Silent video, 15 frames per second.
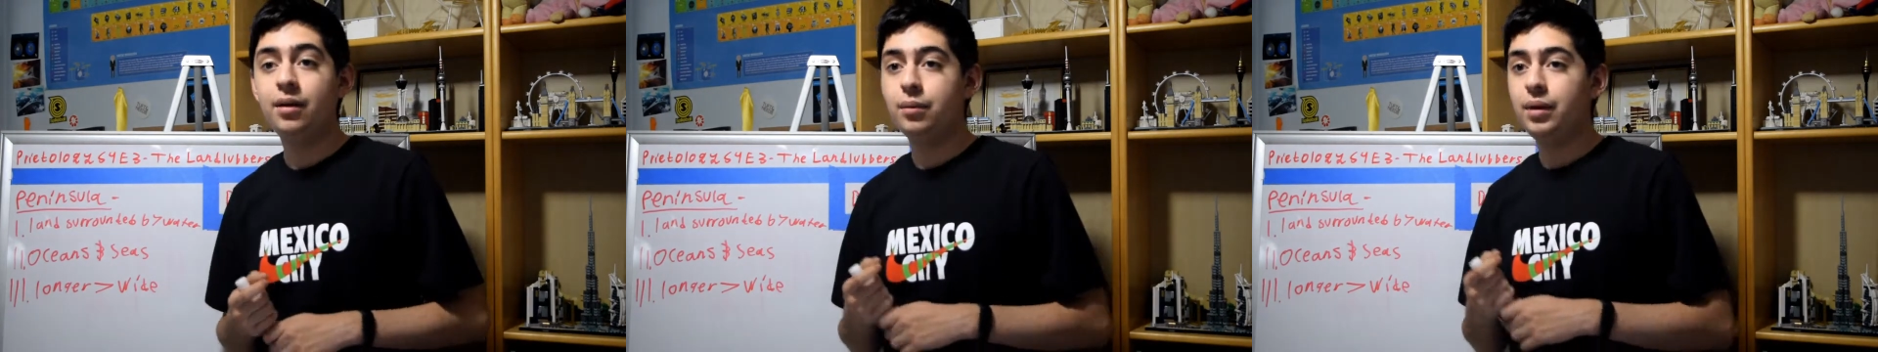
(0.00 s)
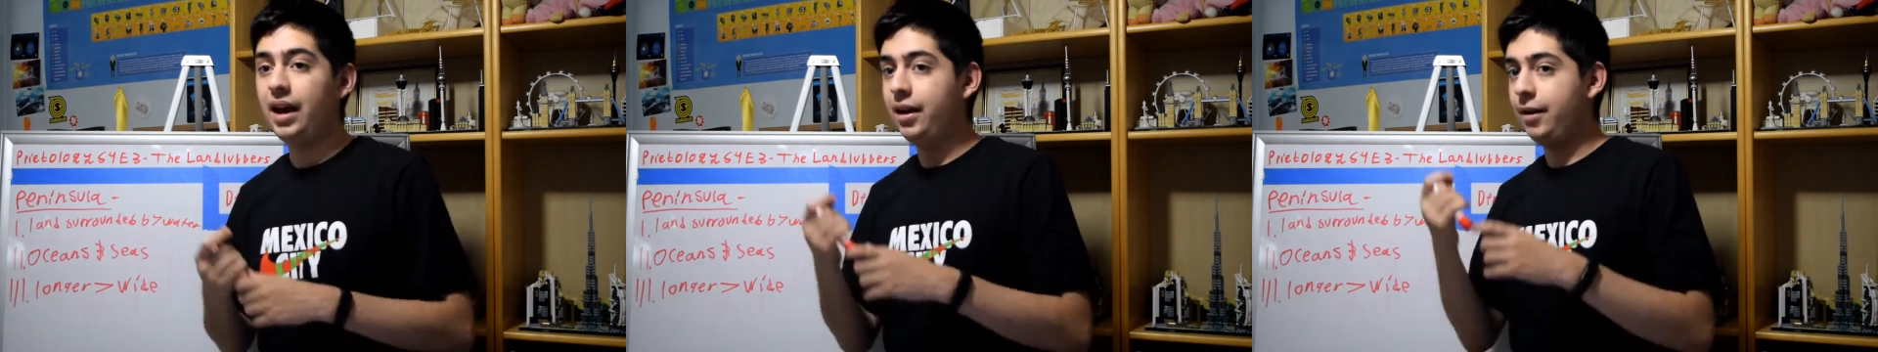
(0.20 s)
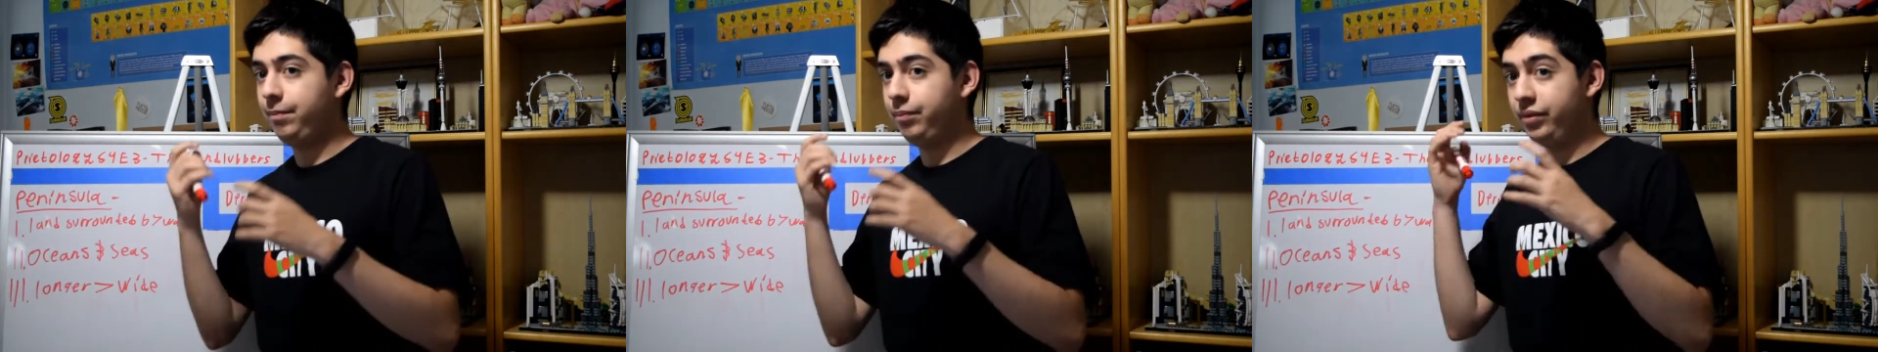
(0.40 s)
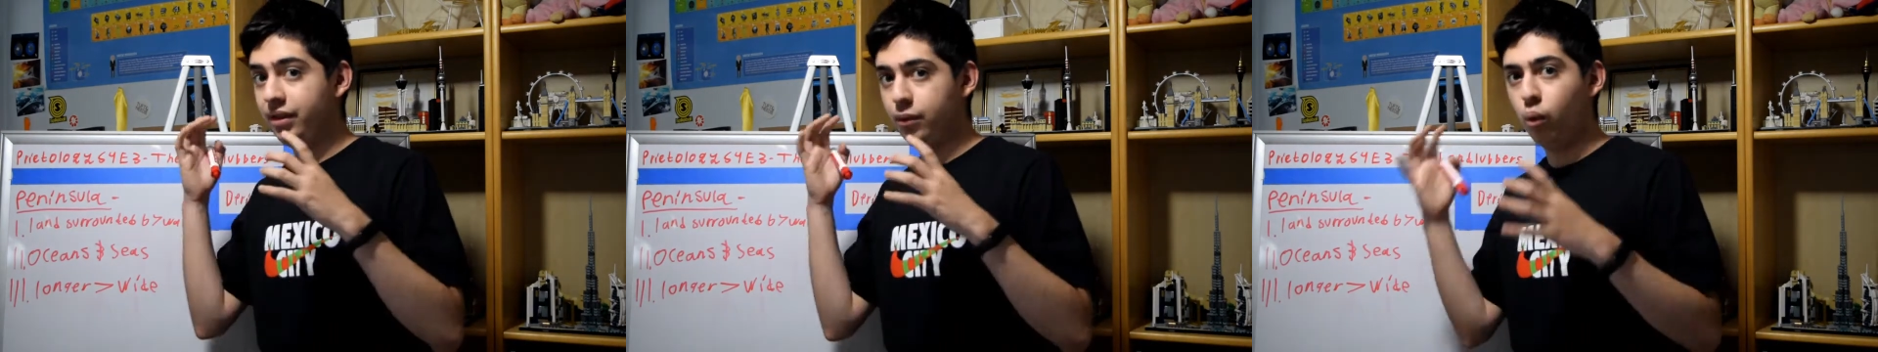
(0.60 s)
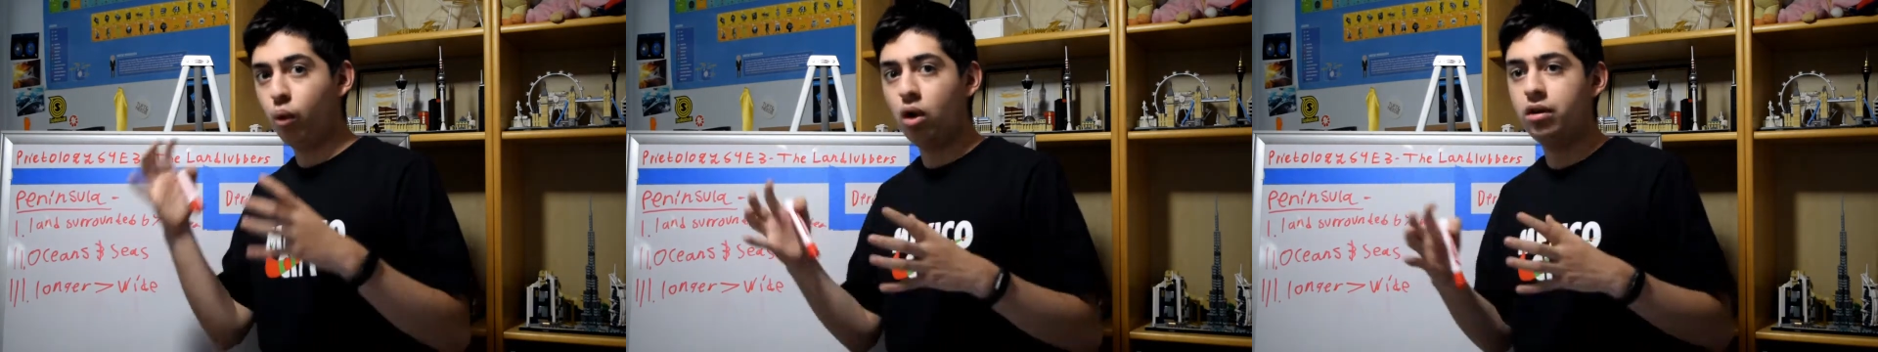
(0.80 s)
And
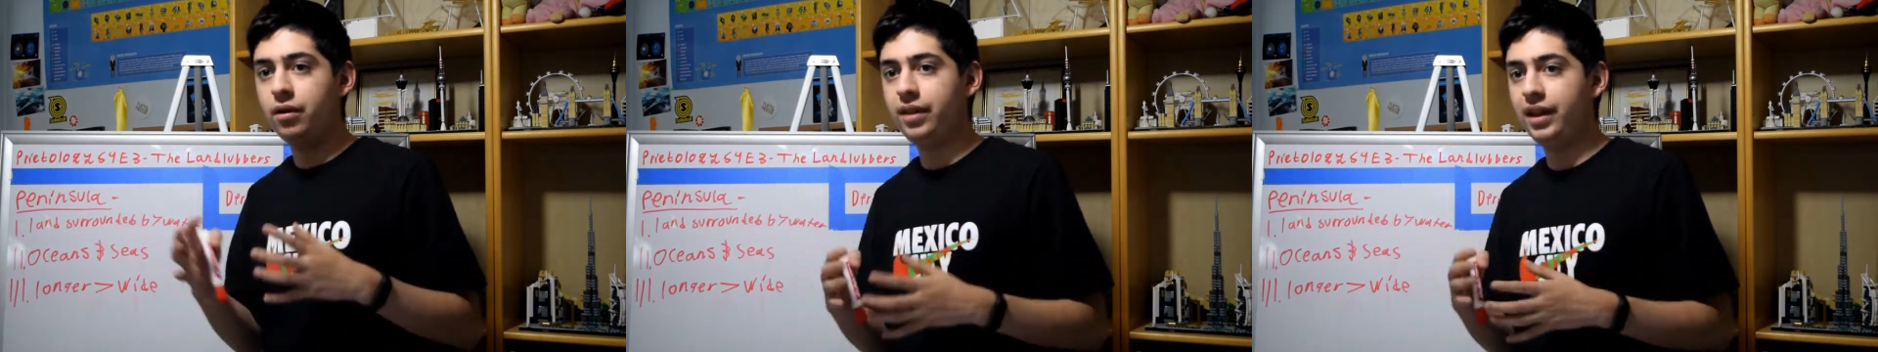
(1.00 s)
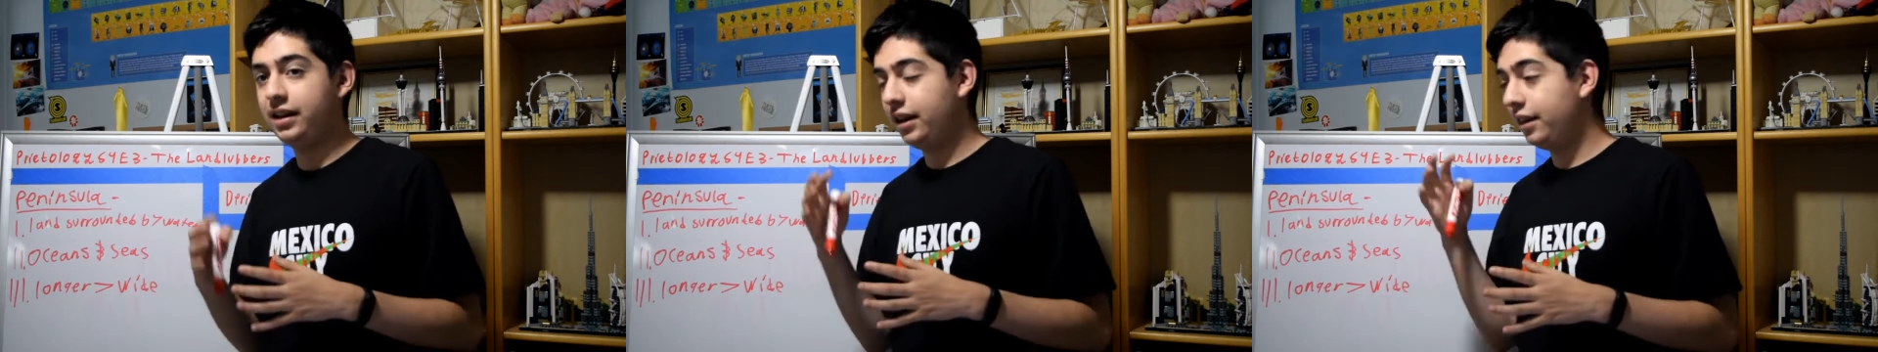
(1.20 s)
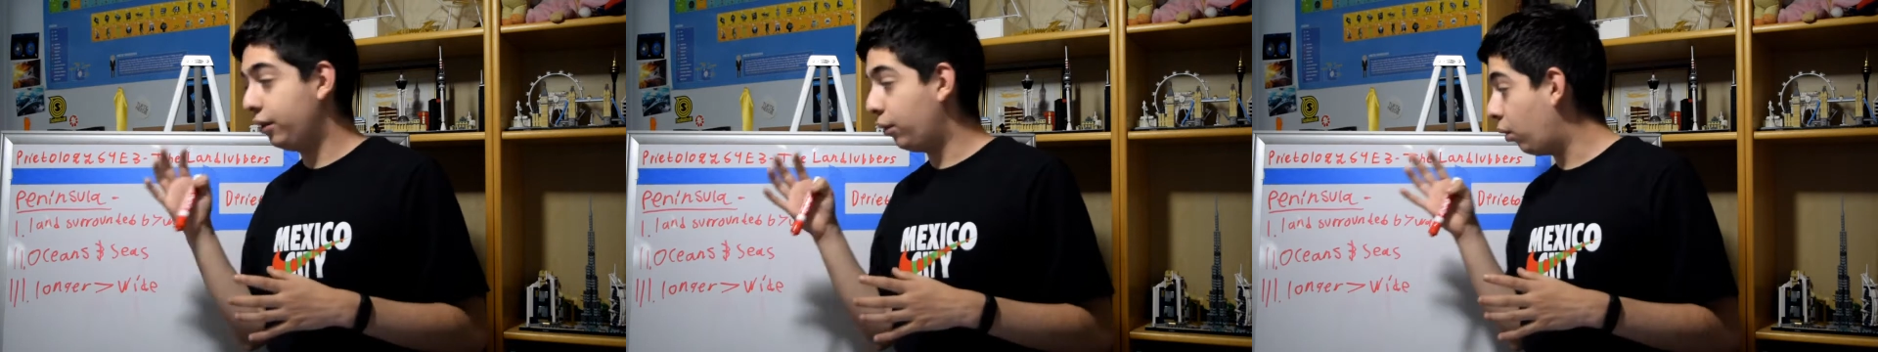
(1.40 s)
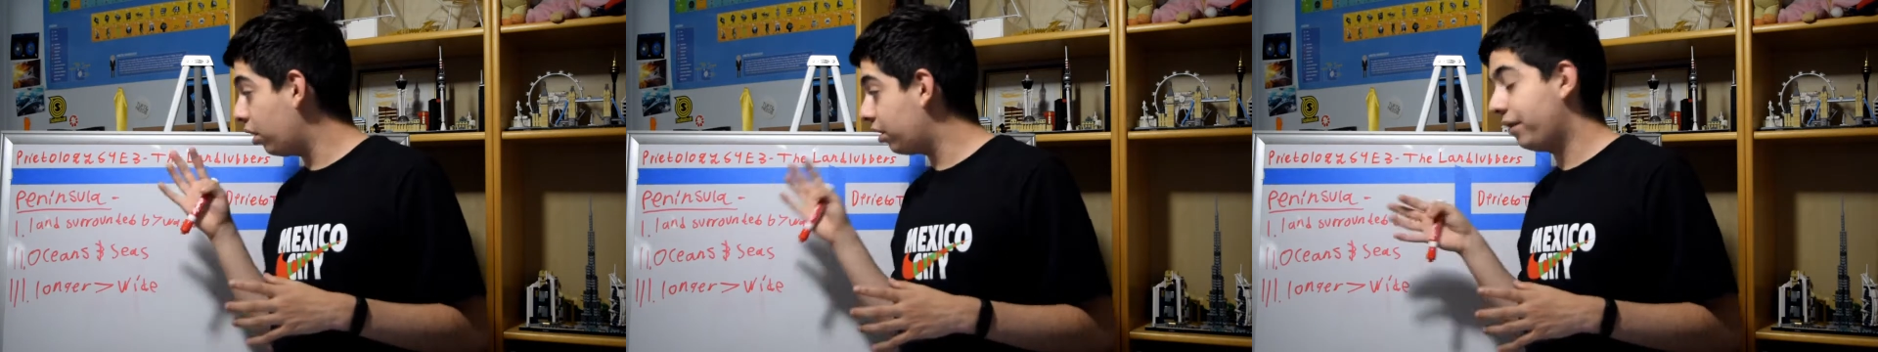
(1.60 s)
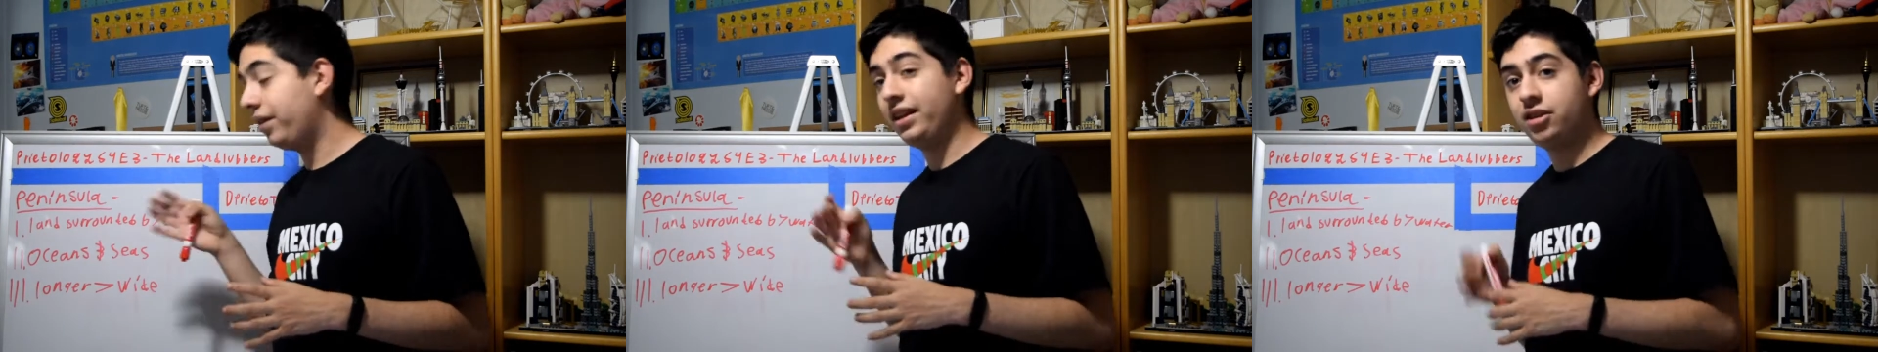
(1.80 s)
the water
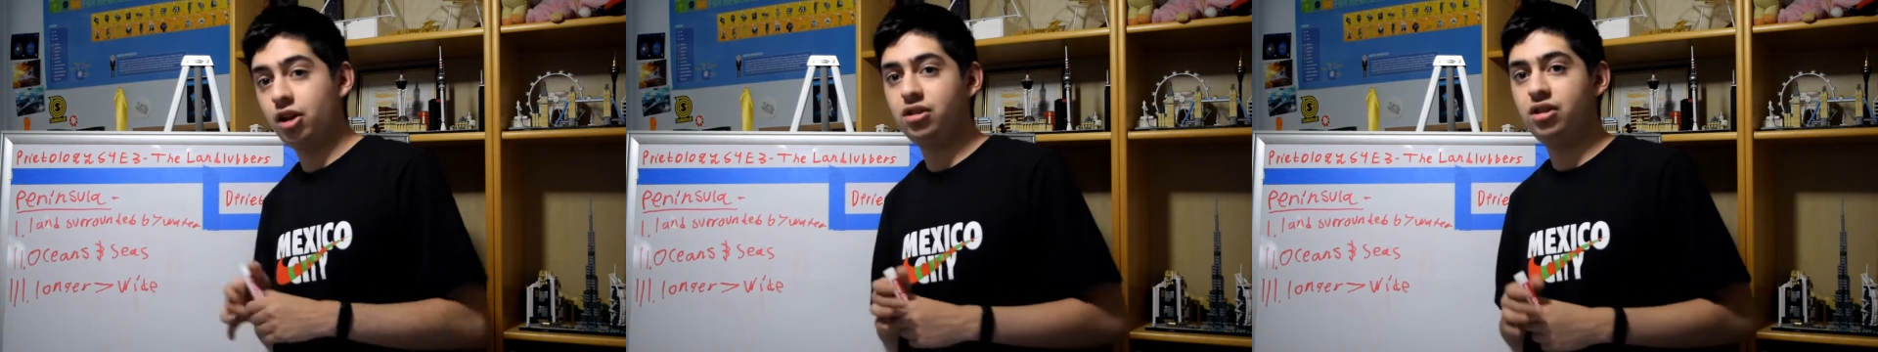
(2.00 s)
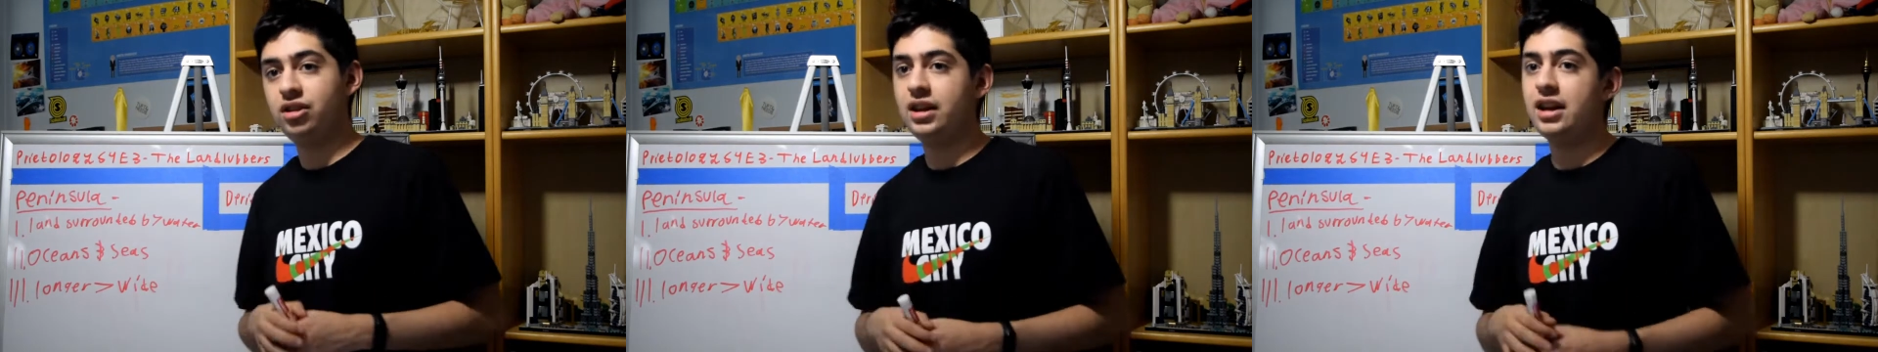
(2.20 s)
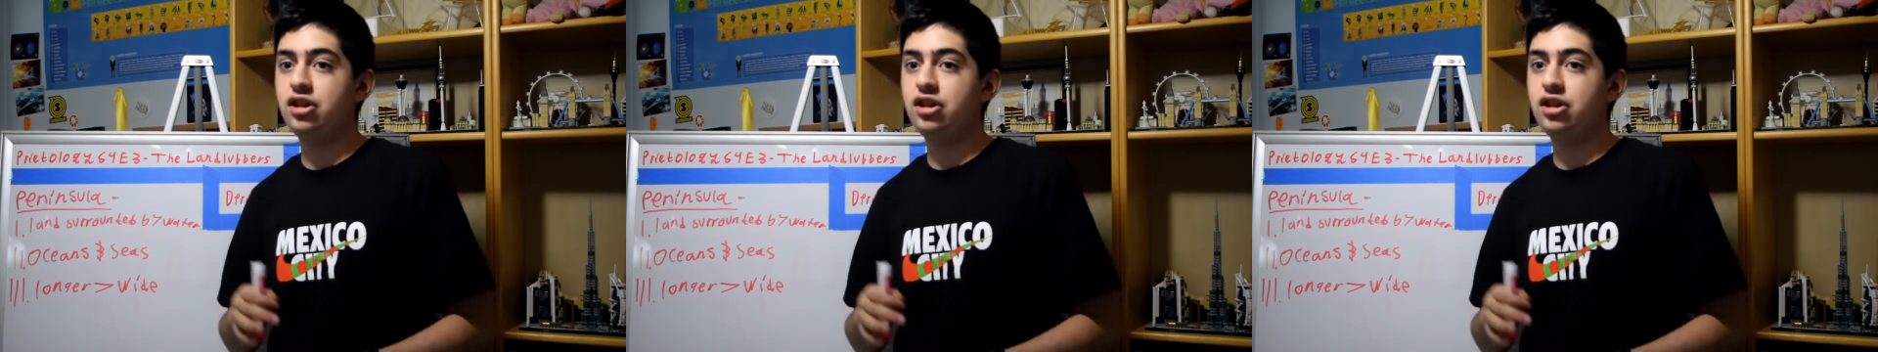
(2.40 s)
that touches it